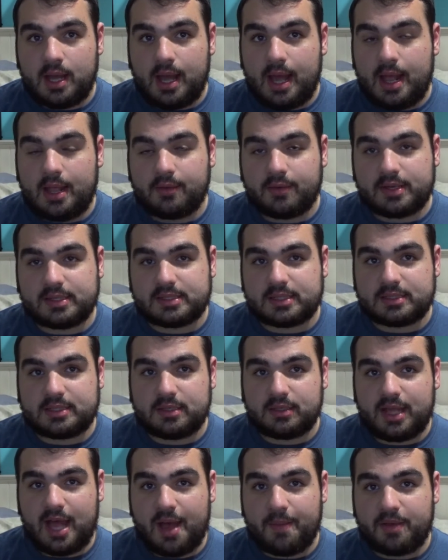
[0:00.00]
Anyways,
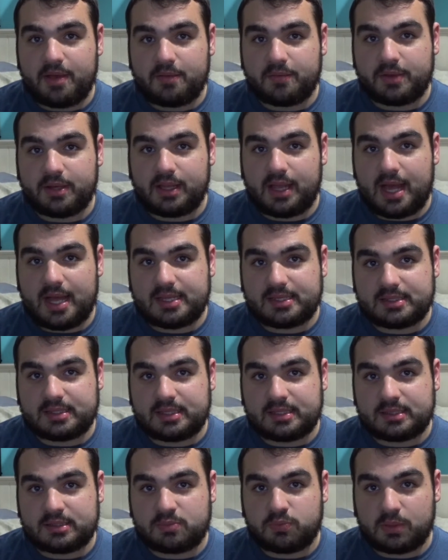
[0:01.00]
until Abby
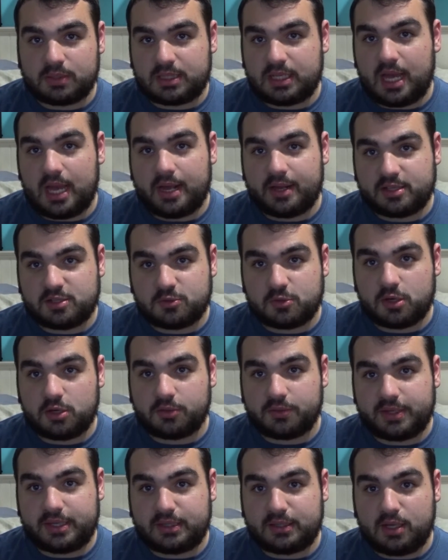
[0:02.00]
realizes what the audience
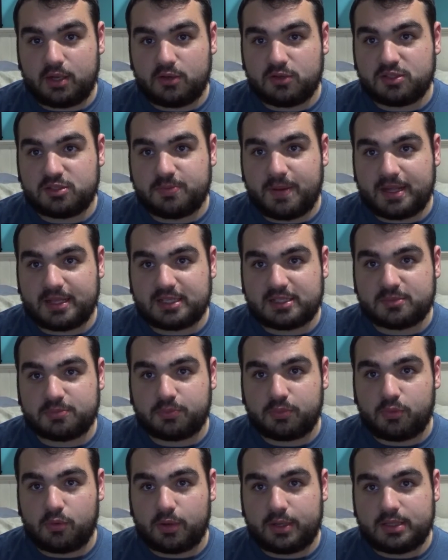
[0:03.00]
already knows by this
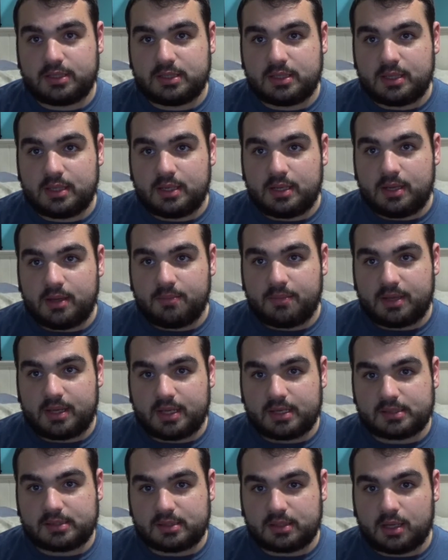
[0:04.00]
point,
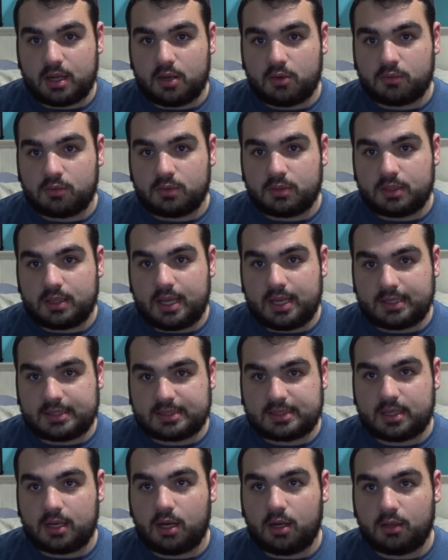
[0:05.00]
because,
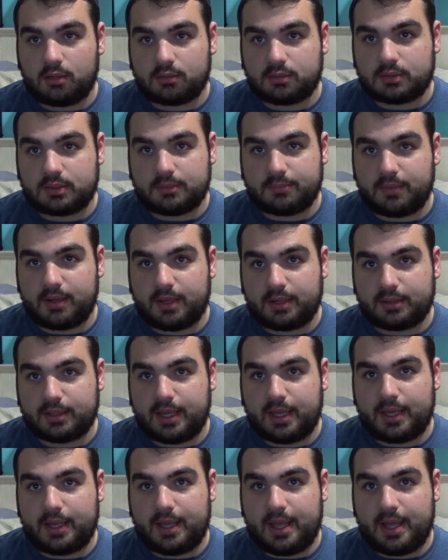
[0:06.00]
it's called an.